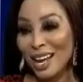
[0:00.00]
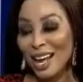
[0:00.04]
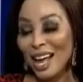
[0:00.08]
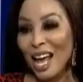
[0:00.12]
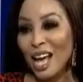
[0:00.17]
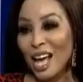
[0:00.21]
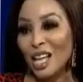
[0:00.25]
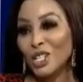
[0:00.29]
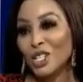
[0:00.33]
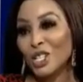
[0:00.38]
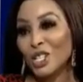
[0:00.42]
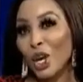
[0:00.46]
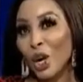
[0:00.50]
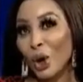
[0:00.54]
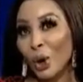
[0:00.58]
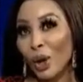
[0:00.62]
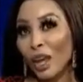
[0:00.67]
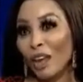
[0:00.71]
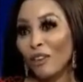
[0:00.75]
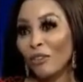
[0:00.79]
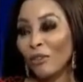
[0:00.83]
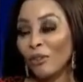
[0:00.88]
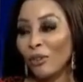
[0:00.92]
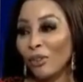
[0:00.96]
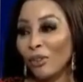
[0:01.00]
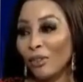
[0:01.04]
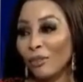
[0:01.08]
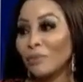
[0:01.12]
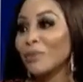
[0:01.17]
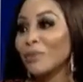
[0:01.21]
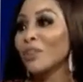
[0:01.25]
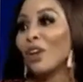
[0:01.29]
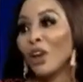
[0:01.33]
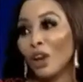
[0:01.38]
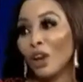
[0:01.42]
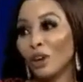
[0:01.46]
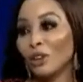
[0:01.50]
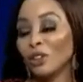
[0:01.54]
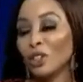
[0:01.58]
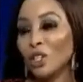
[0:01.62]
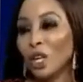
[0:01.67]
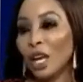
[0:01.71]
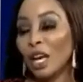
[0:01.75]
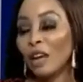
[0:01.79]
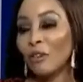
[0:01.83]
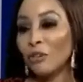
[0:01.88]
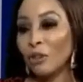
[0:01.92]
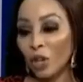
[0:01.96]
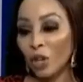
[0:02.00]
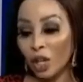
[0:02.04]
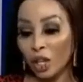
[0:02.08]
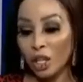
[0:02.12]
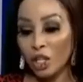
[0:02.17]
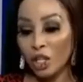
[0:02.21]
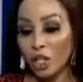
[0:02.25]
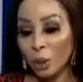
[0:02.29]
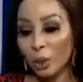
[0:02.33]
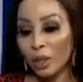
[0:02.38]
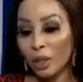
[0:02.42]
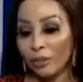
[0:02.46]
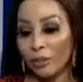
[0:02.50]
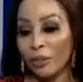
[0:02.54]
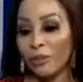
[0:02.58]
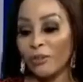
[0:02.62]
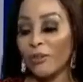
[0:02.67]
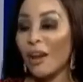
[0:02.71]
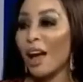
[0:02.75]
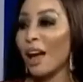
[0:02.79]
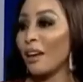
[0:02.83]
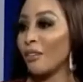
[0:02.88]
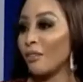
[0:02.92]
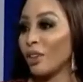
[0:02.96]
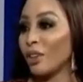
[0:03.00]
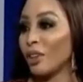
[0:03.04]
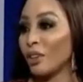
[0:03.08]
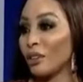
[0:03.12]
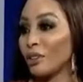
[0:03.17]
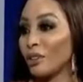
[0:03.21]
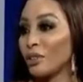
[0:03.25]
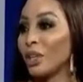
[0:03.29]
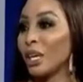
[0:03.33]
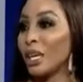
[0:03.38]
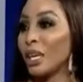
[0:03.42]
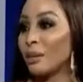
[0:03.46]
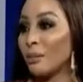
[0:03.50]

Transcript: Because we know so if no, so if you're going to do it for five years, you ah.